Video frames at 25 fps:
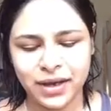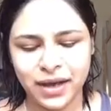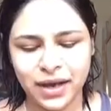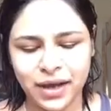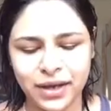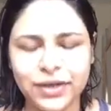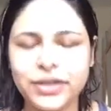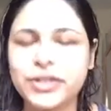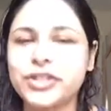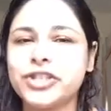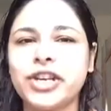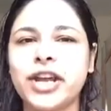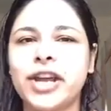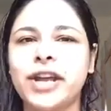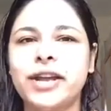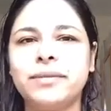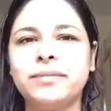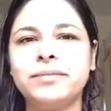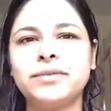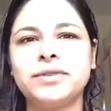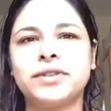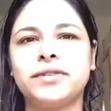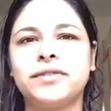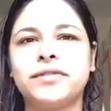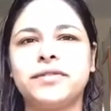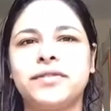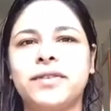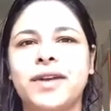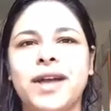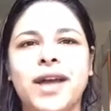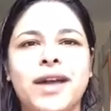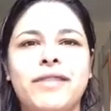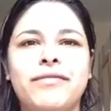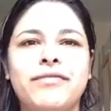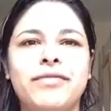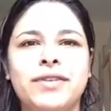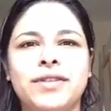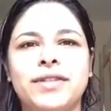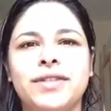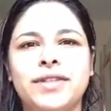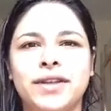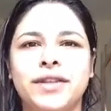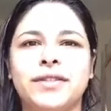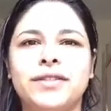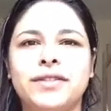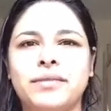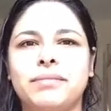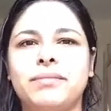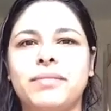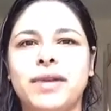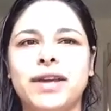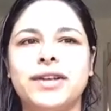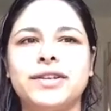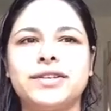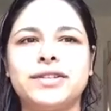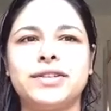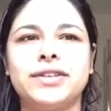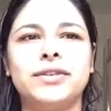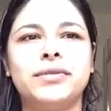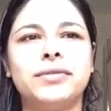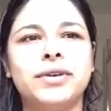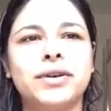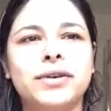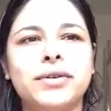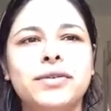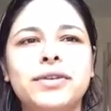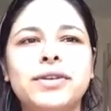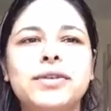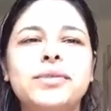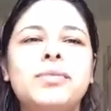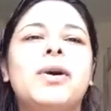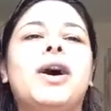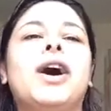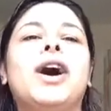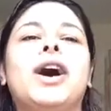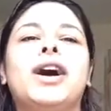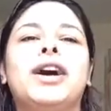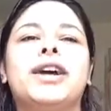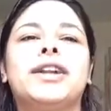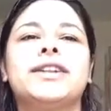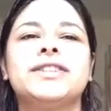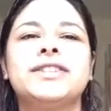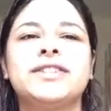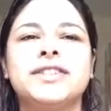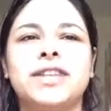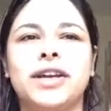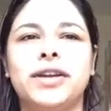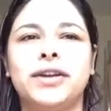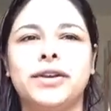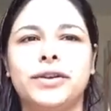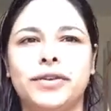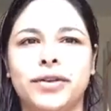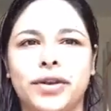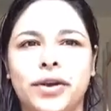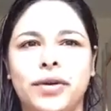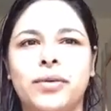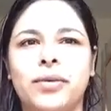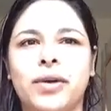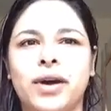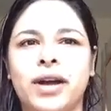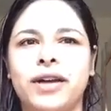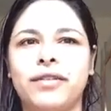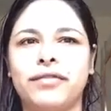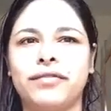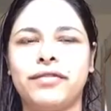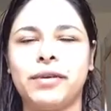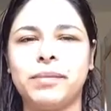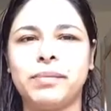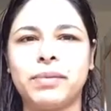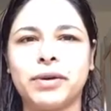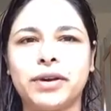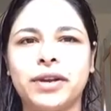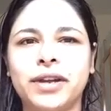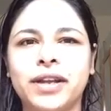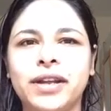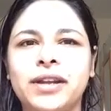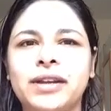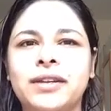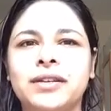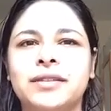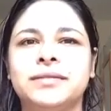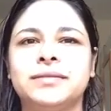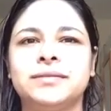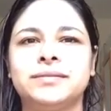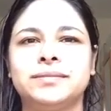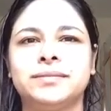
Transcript: unashamed of everything that makes you who you are, and say, you know what, everybody?